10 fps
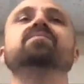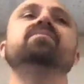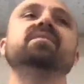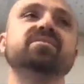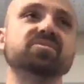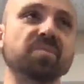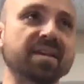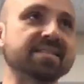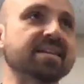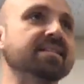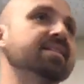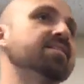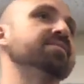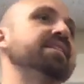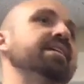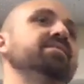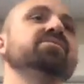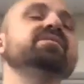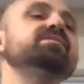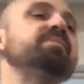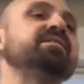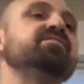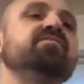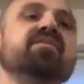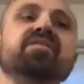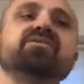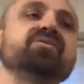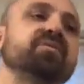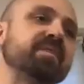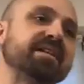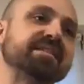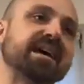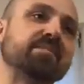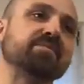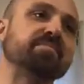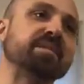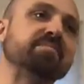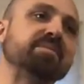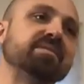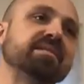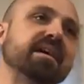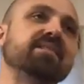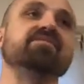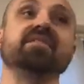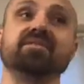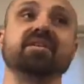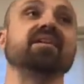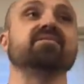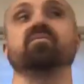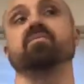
Well, there's ways to uncover that. You can spend a very short of time with people and figure out